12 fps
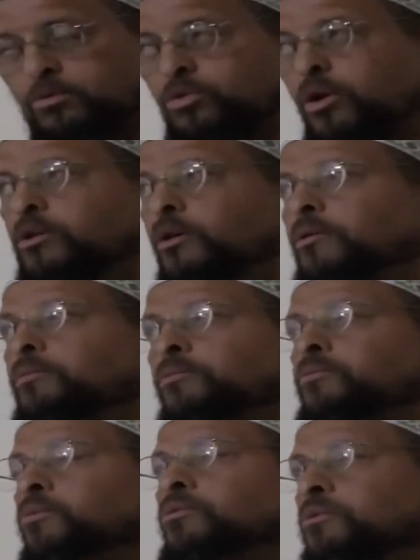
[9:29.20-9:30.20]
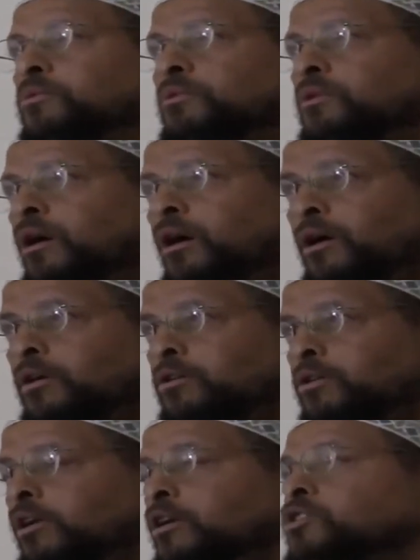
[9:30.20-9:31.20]
trying to
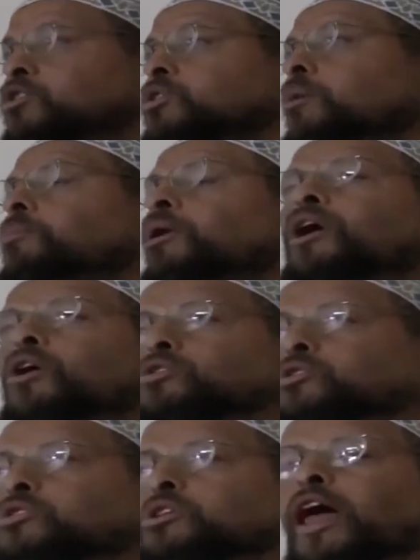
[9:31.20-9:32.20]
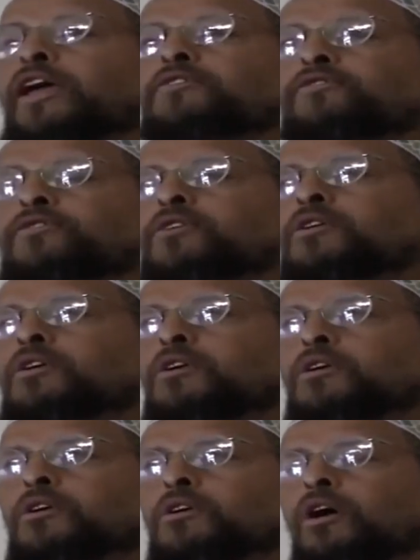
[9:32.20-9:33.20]
end someone else's life?
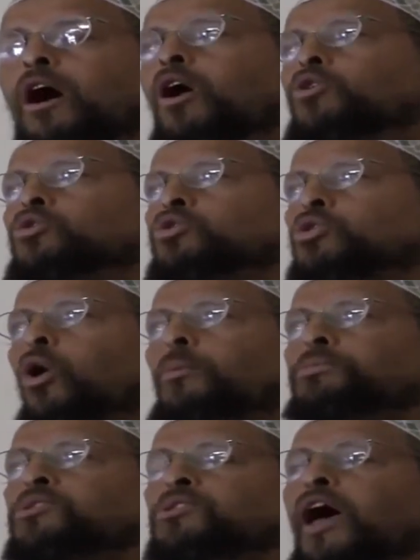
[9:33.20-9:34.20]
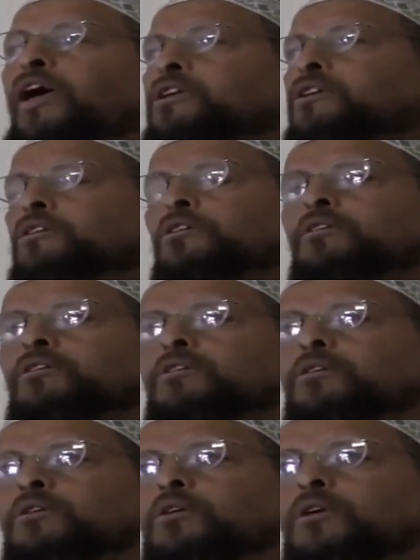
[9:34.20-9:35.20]
Are you so upset
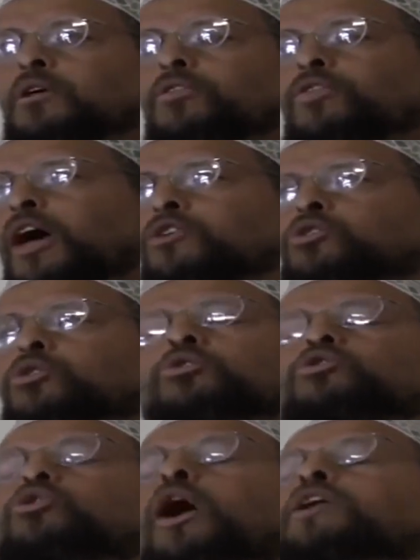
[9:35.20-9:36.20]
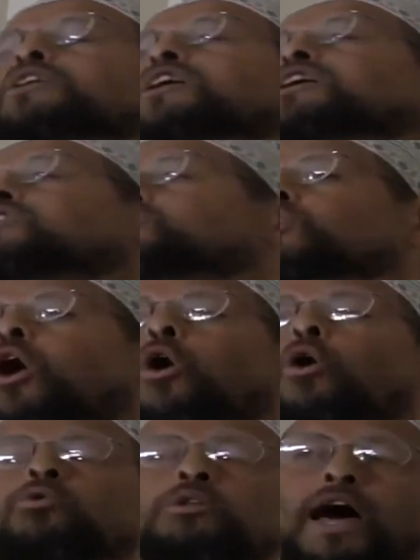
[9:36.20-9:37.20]
that you're trying to end your
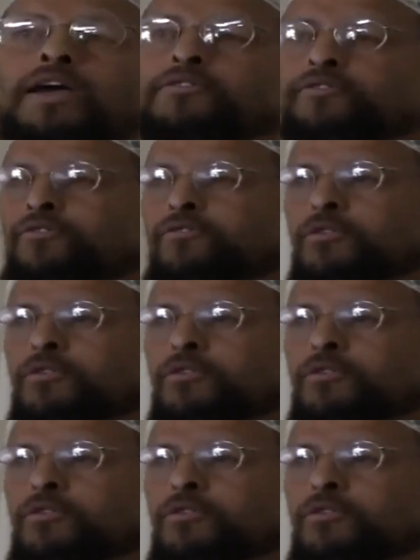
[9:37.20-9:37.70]
own life.